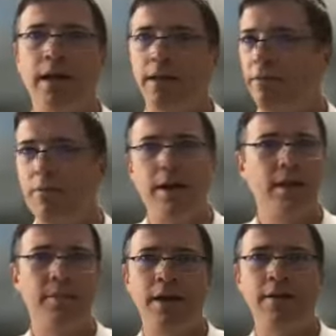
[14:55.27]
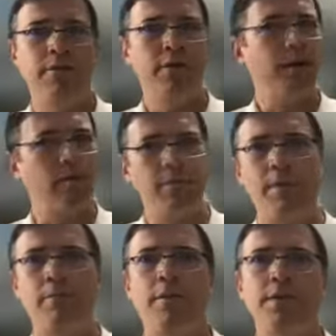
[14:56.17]
I'll give you back the money for it, but I want
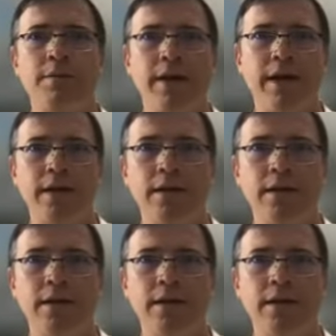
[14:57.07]
my property back.